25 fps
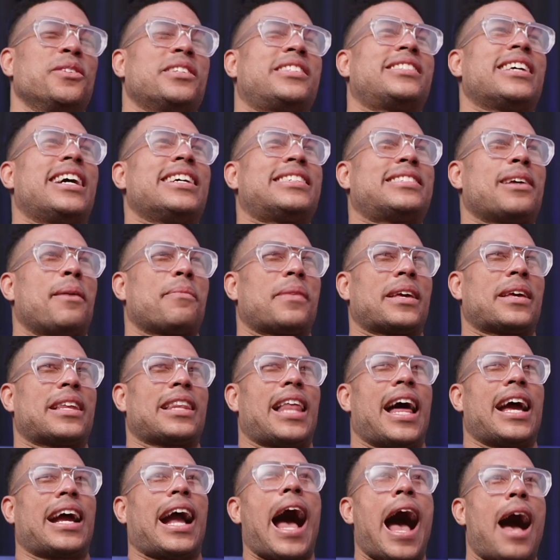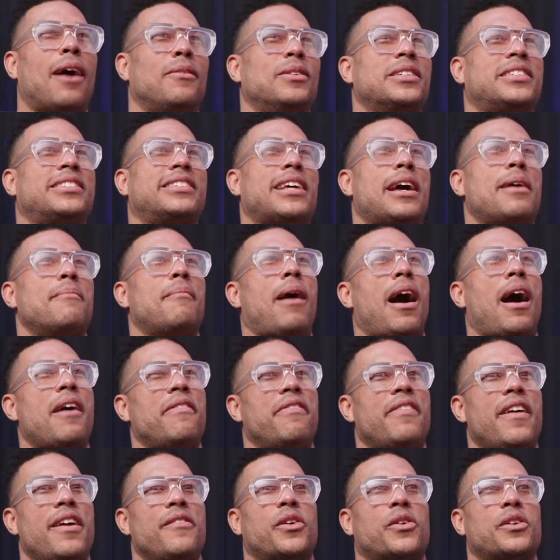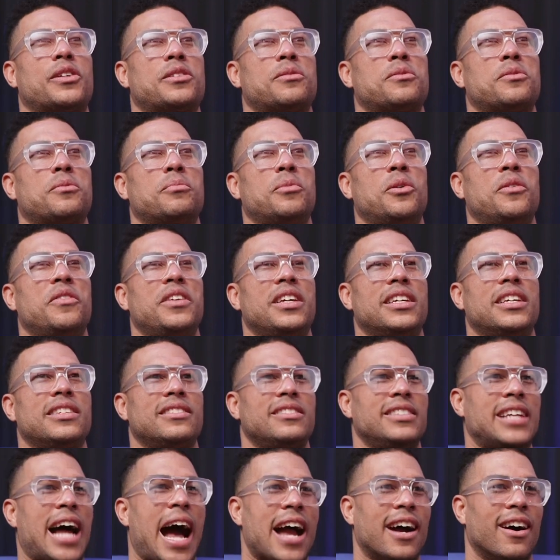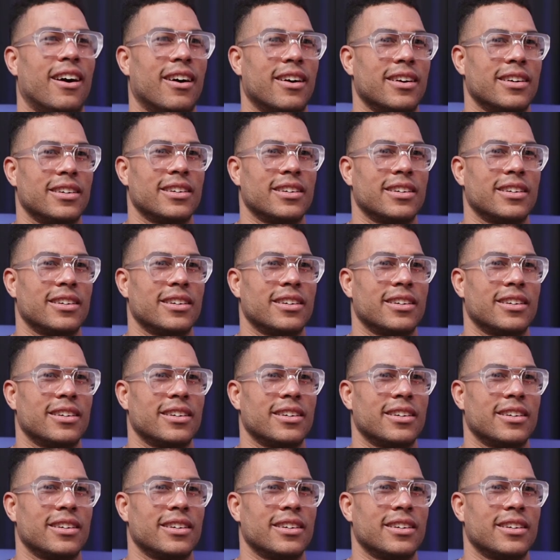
say something like, I would say my favorite Christmas movie is Die Hard.